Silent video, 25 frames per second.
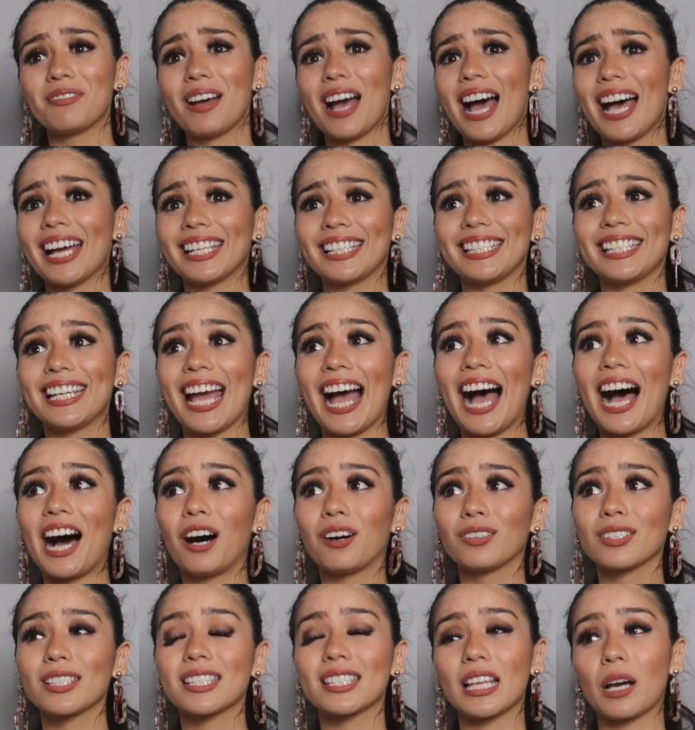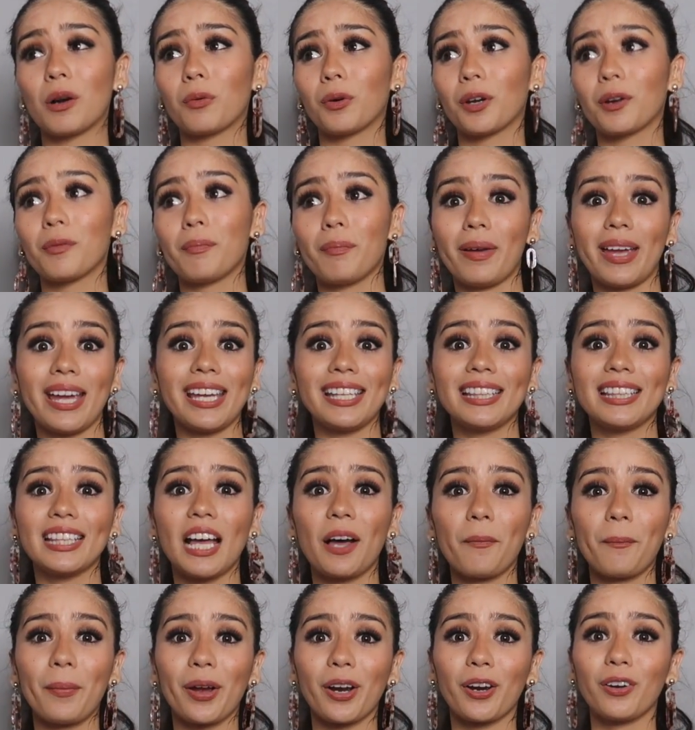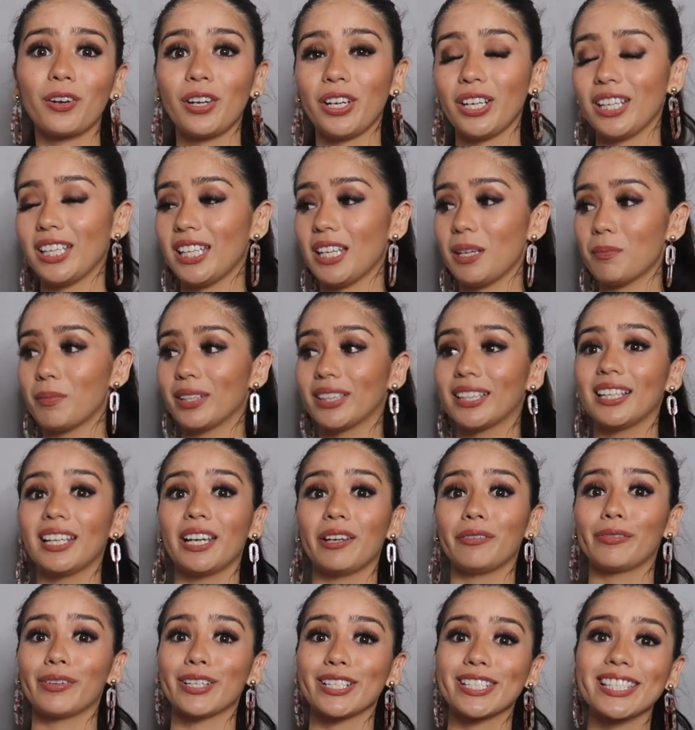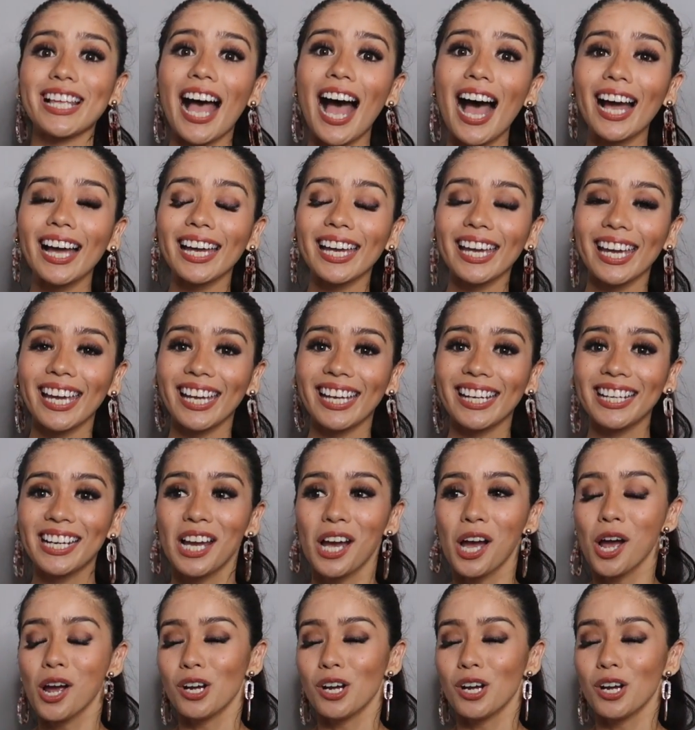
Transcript: had gowns that were made na pero hindi ma-deliver sa akin.